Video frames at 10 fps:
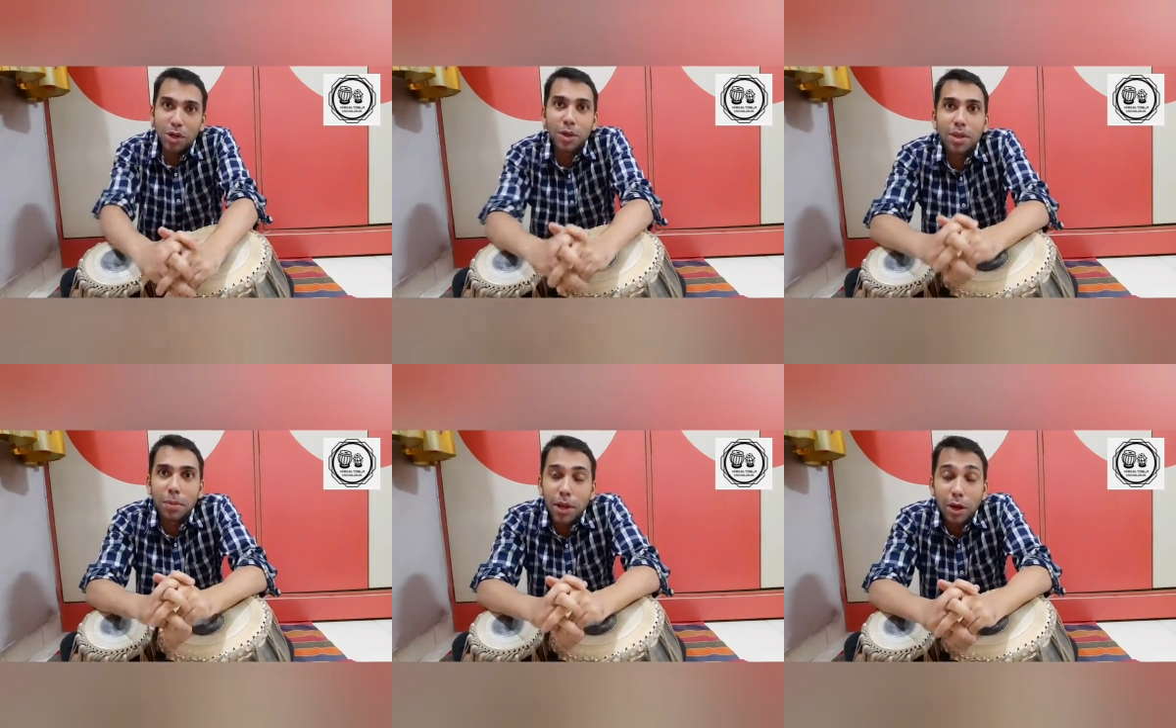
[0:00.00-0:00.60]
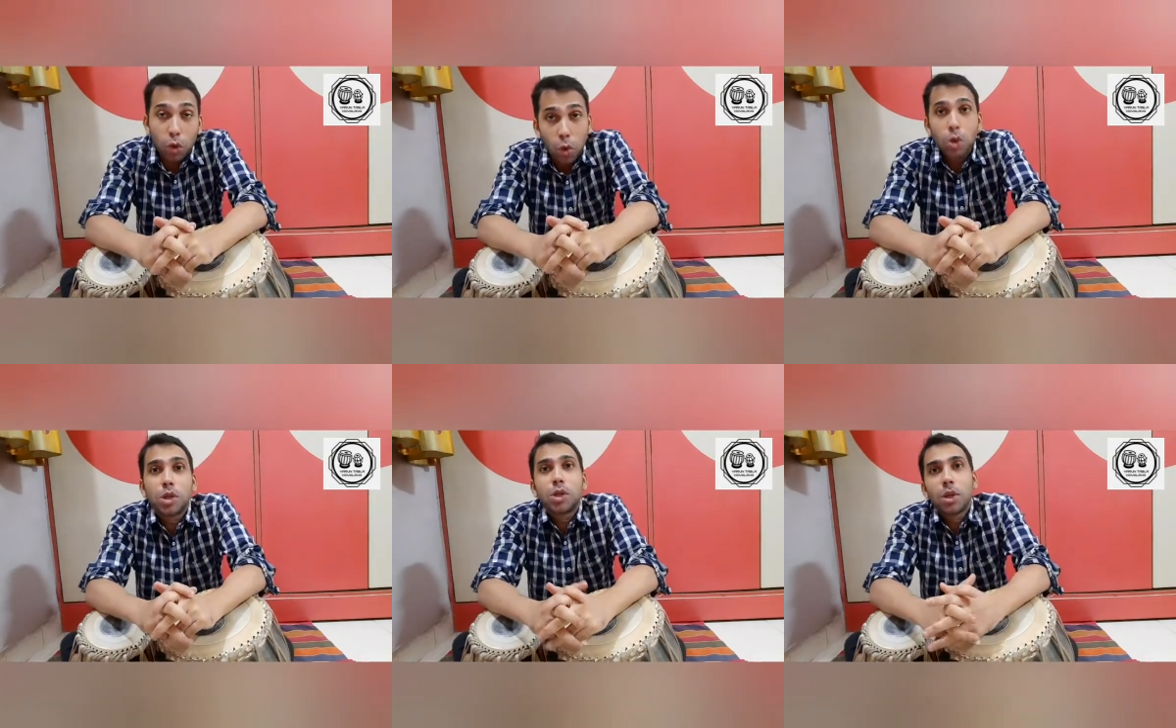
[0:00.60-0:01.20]
your tabla
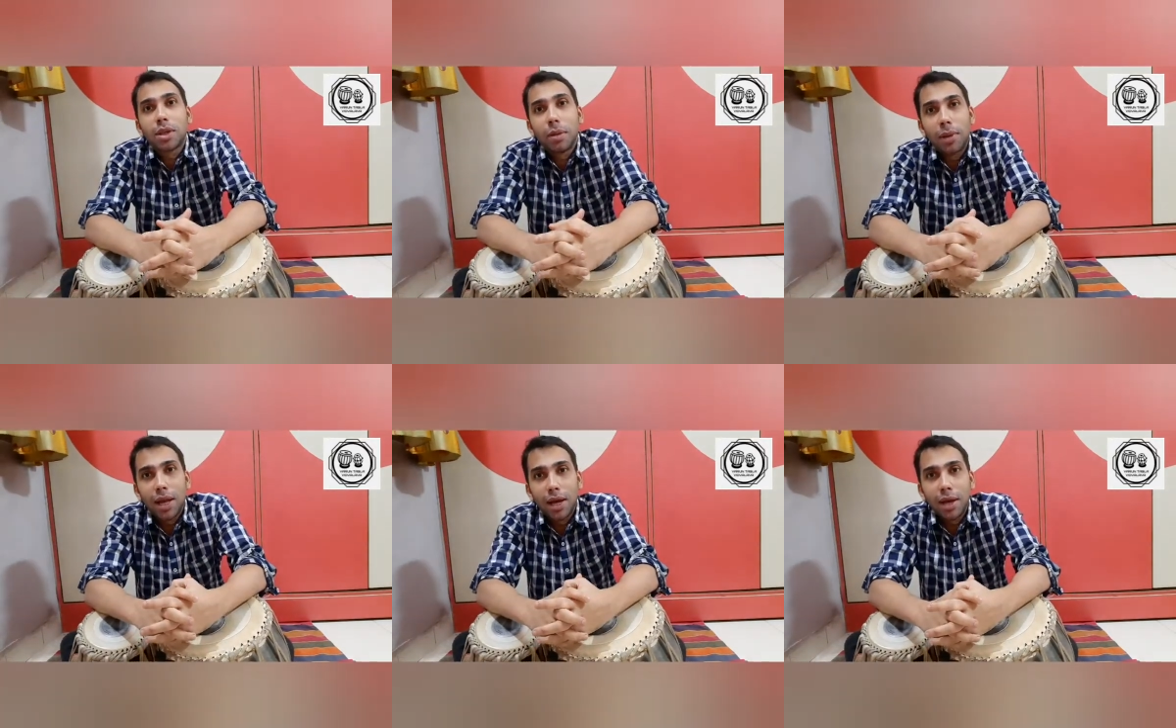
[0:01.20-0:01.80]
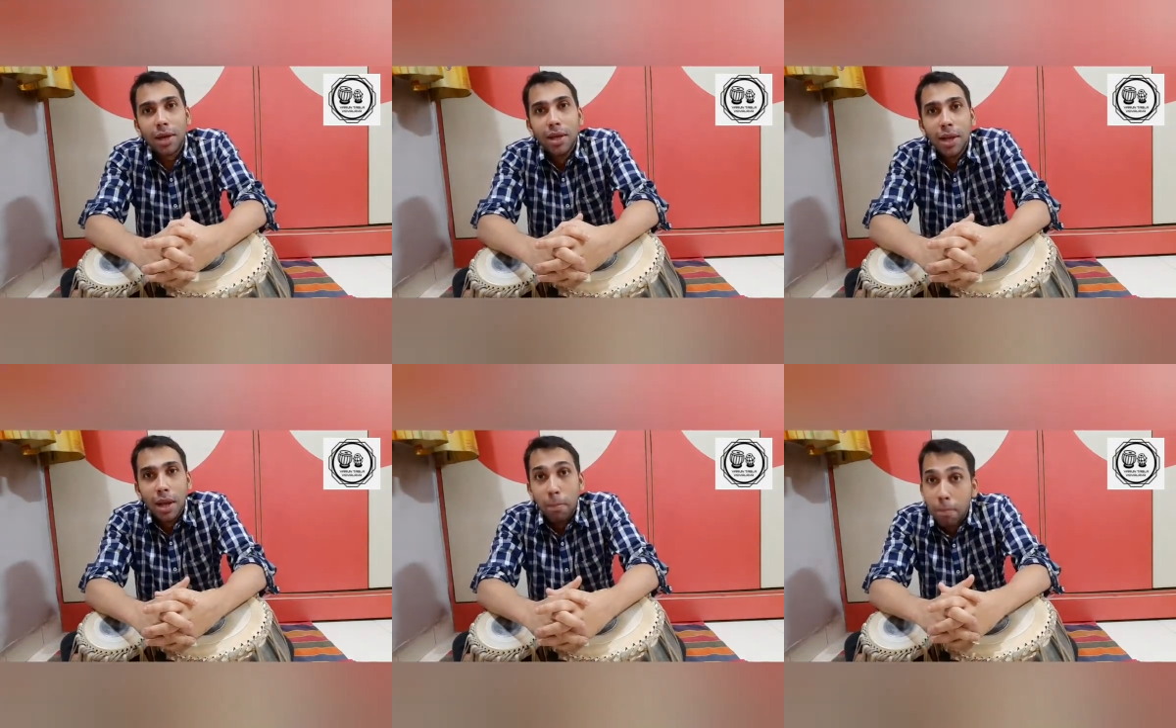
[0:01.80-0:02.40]
coach, your tabla
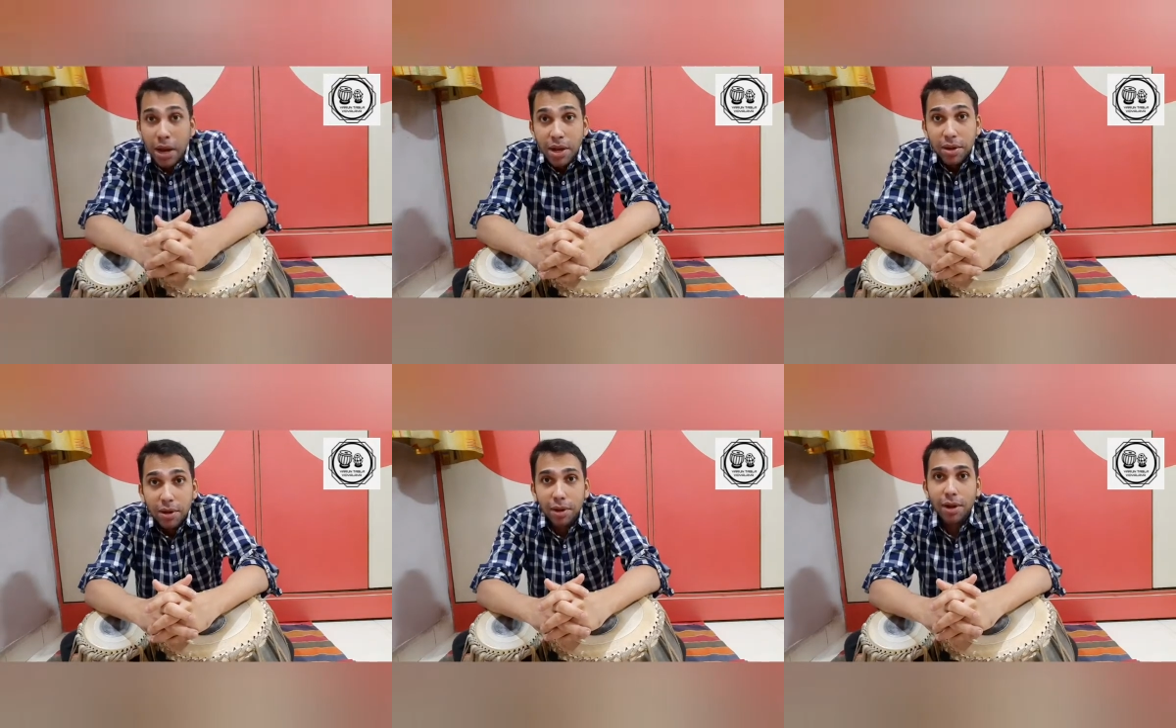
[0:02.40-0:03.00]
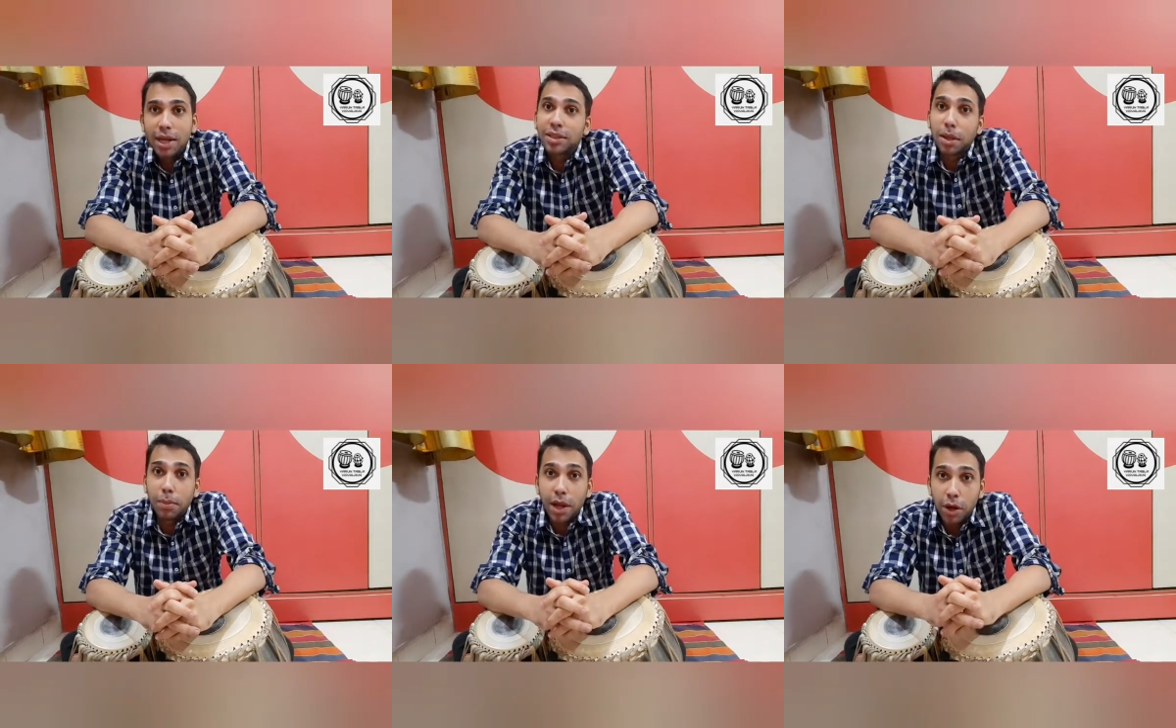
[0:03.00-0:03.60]
mentor and
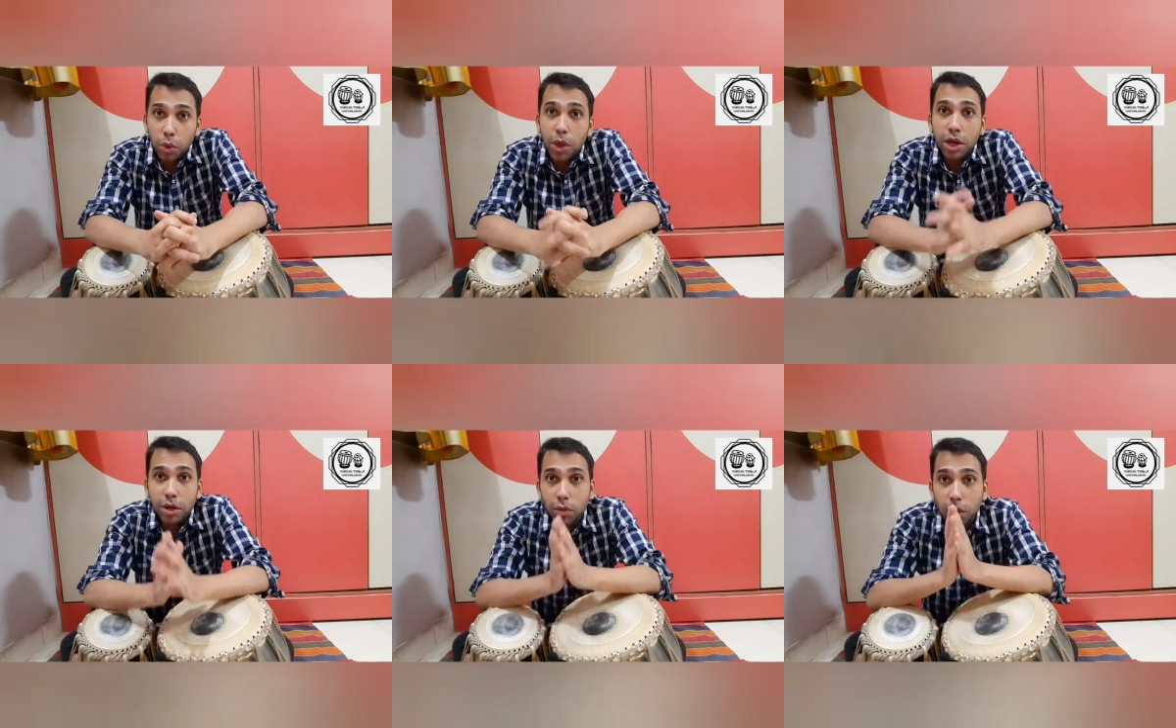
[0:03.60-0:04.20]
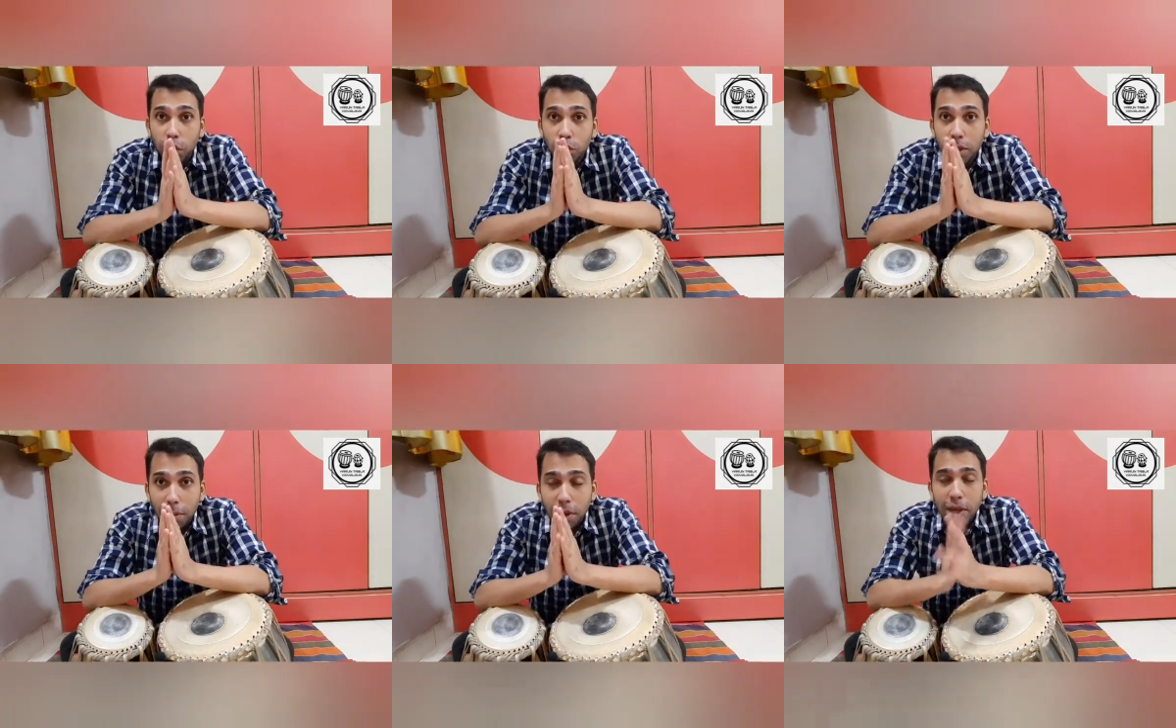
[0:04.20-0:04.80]
tabla educator Varun
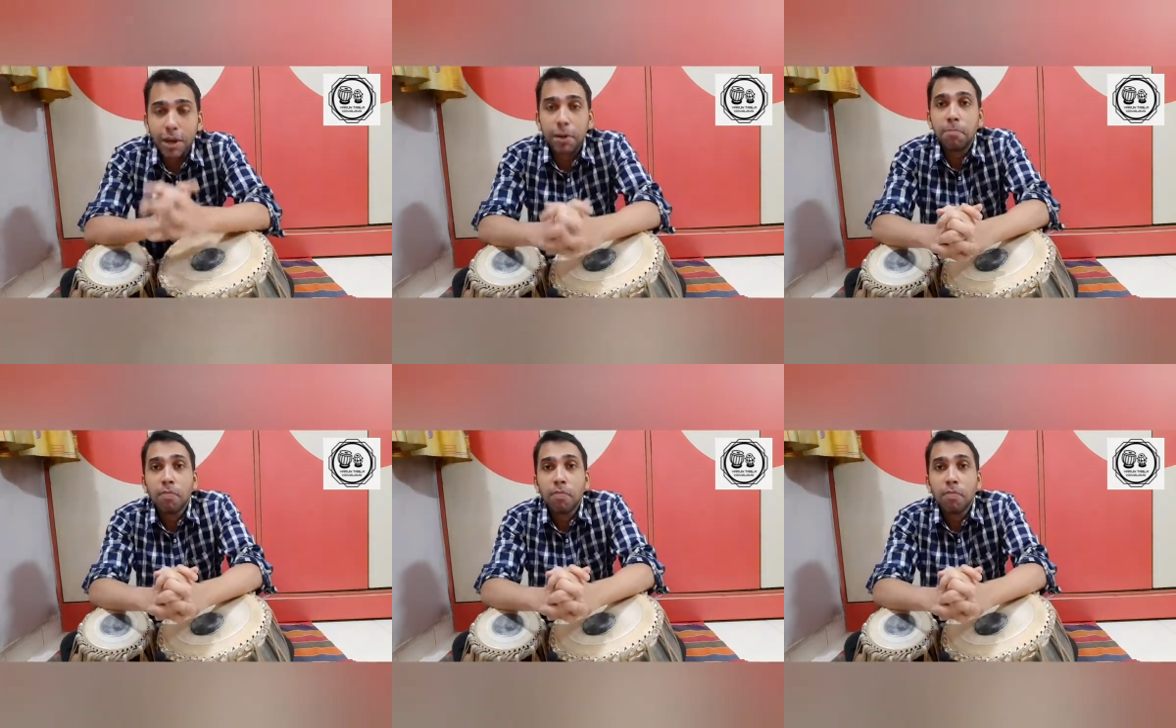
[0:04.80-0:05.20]
Damle here.